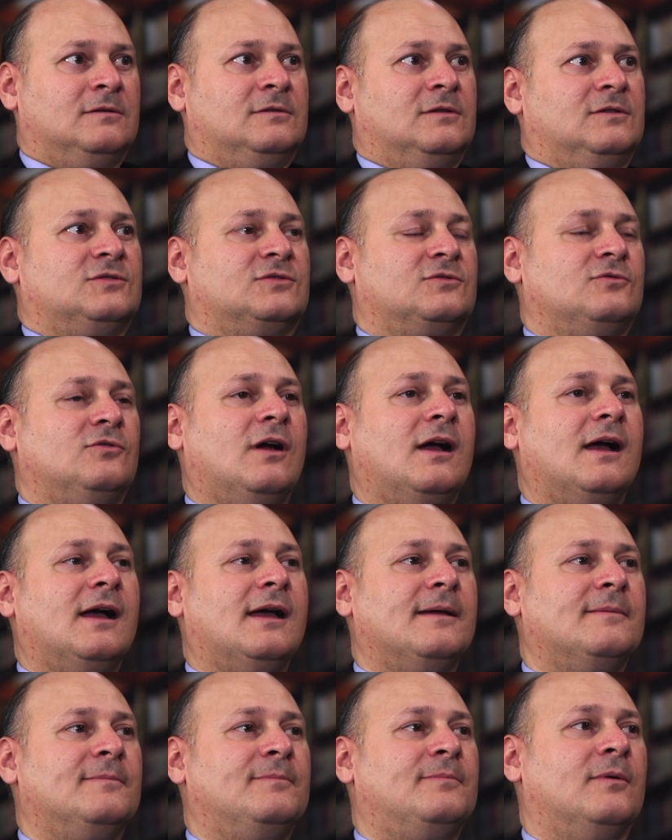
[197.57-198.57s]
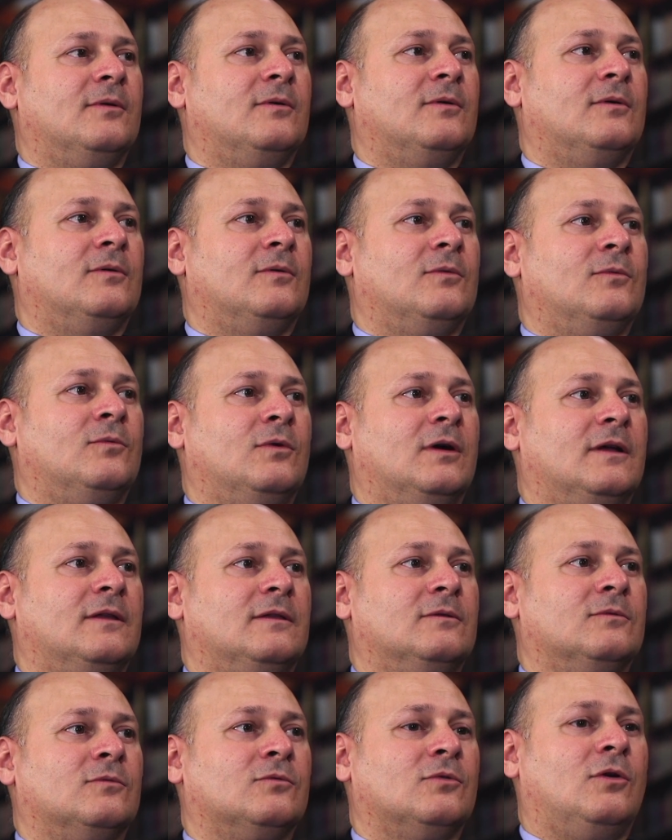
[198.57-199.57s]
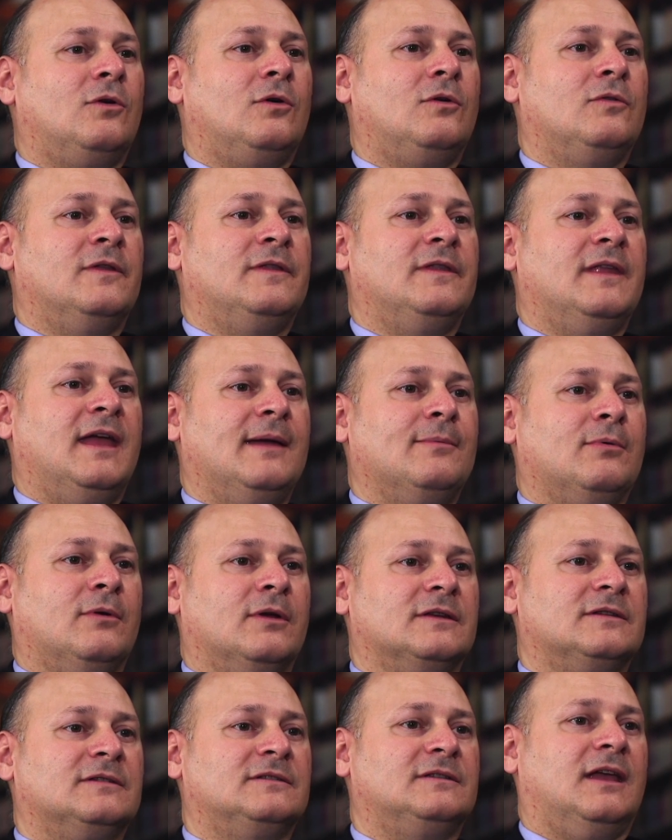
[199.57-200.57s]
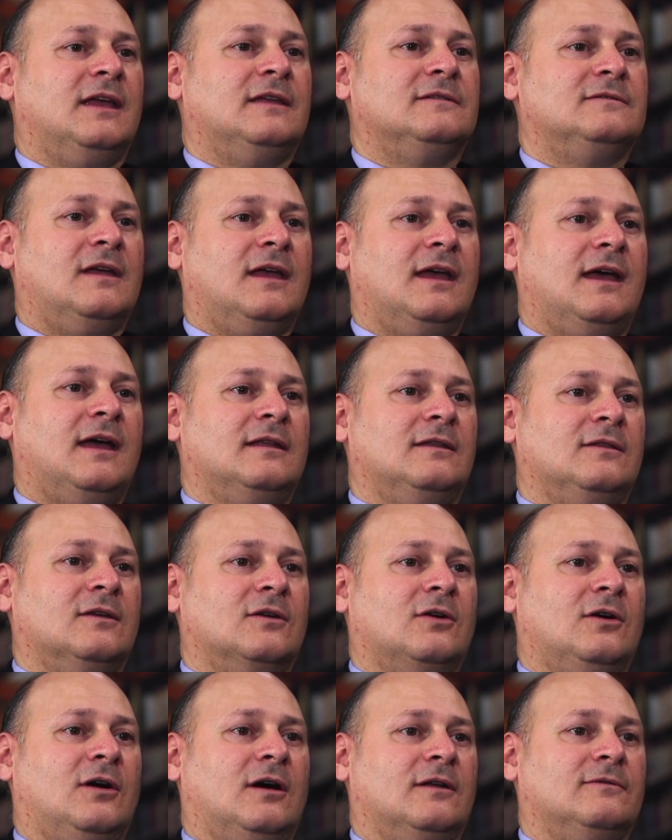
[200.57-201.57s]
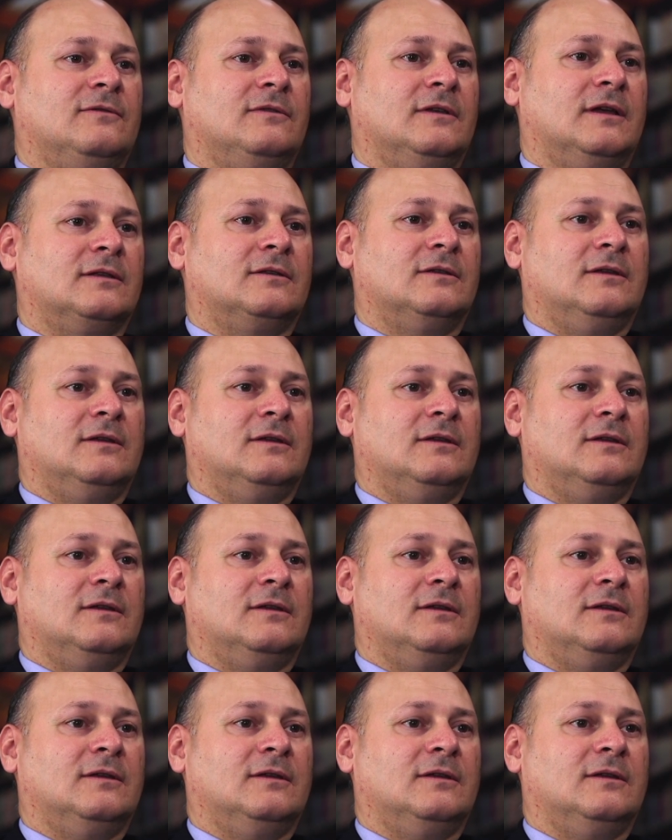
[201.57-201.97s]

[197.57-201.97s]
Describe what role the neighboring states had in the conflict,